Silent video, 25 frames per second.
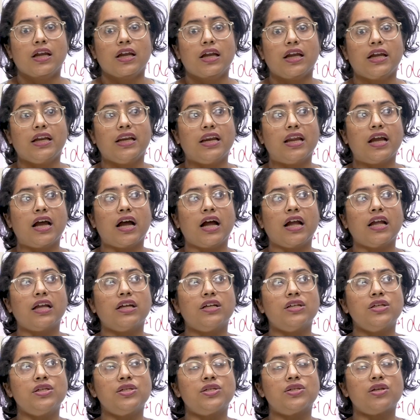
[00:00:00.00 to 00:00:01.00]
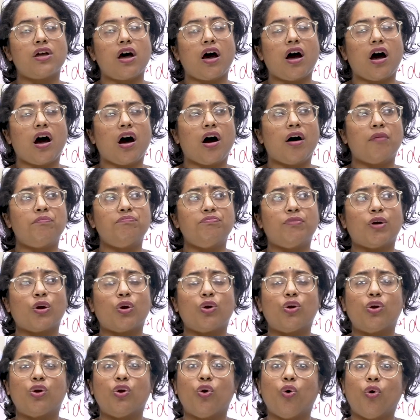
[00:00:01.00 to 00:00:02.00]
India is a
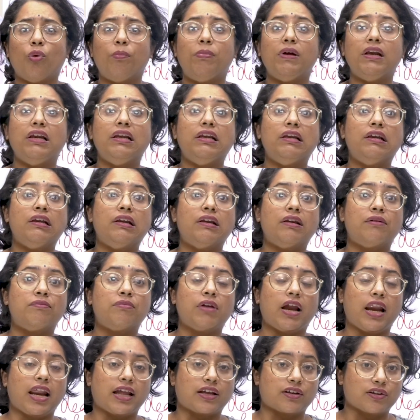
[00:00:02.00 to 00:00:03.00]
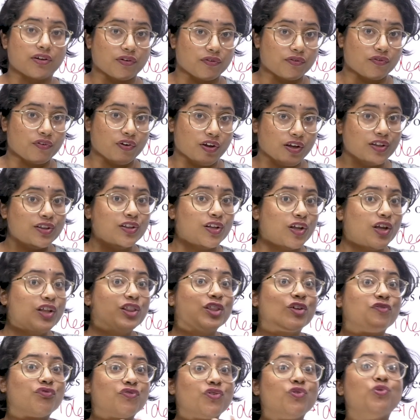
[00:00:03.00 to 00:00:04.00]
global, like in
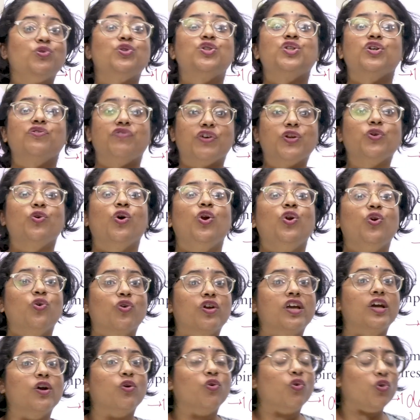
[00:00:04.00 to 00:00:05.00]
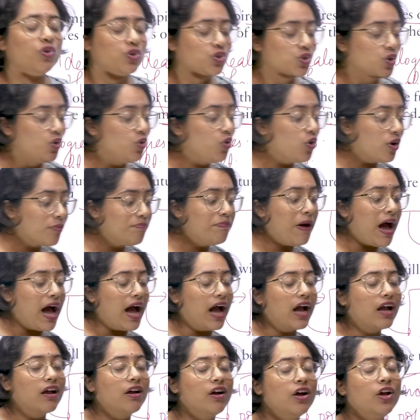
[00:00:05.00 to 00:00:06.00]
the future, when you are going to look
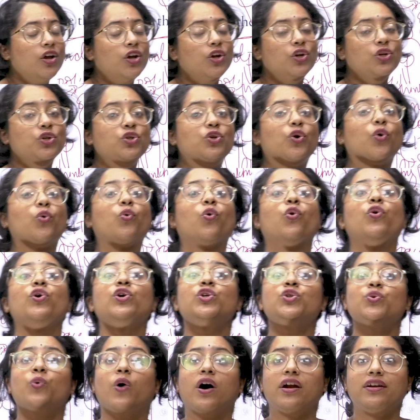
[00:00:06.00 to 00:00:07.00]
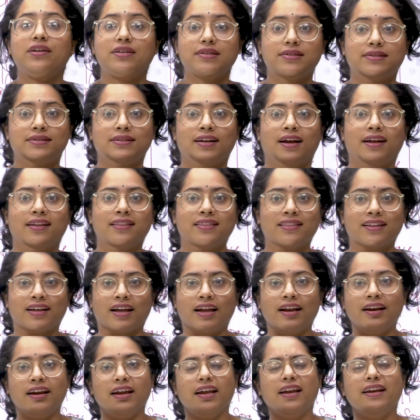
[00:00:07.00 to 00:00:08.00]
back, you're going to understand
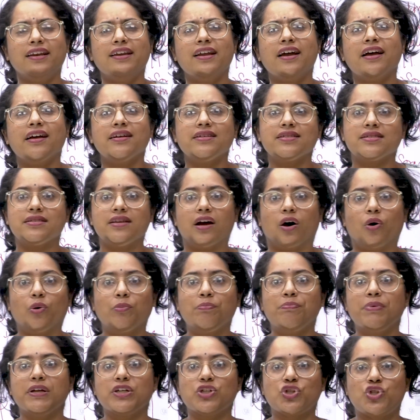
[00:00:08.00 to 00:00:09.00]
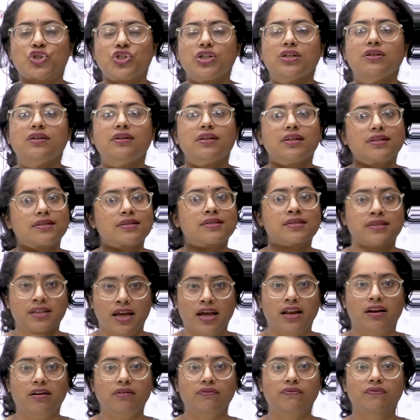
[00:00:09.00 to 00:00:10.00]
that India has now pictured
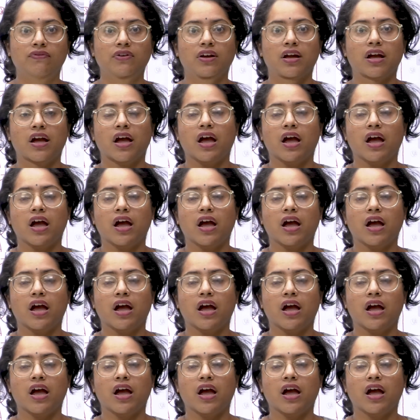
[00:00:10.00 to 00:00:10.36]
itself